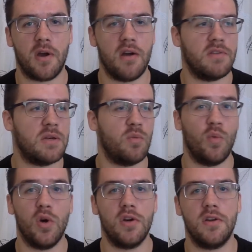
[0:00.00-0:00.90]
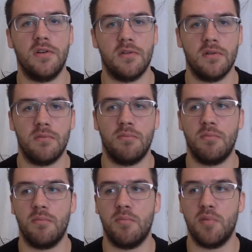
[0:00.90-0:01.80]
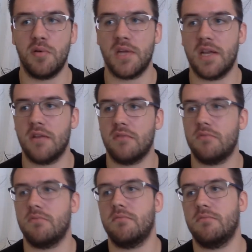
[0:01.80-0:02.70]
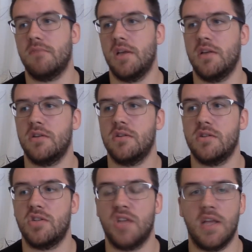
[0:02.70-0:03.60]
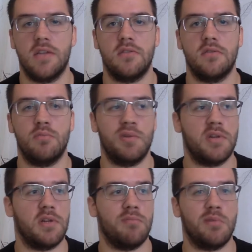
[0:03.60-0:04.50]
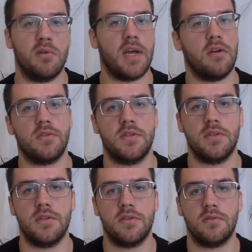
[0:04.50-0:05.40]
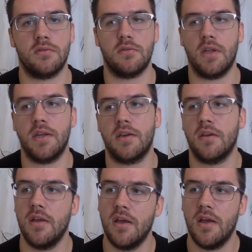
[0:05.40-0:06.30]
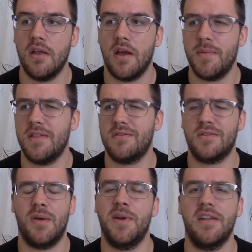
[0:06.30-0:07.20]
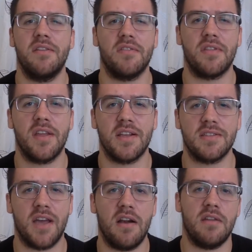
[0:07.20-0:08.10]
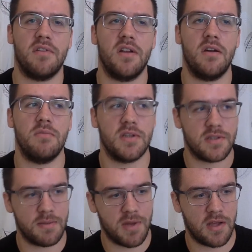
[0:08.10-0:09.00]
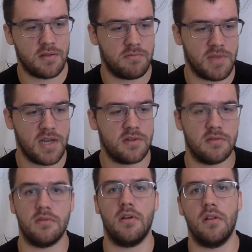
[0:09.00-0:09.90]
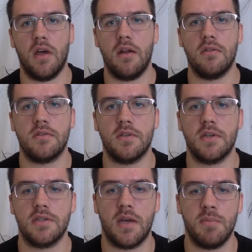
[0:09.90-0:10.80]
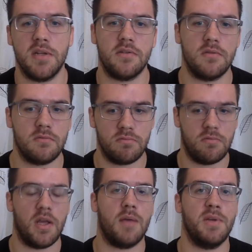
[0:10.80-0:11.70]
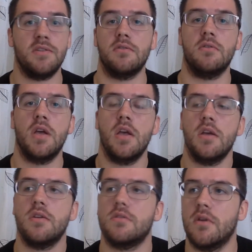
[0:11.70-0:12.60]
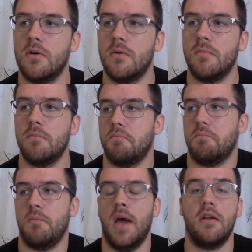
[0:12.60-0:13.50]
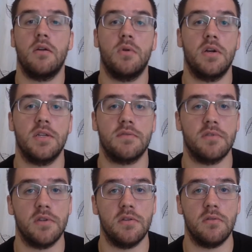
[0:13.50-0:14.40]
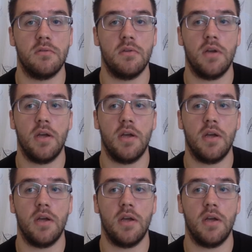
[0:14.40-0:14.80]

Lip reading: carving wood, or building sheds, or building birdhouses, or there's so many different things. I don't even know, because I'm not into a lot of those things. I'm into what I'm into. So I don't know what it is for you.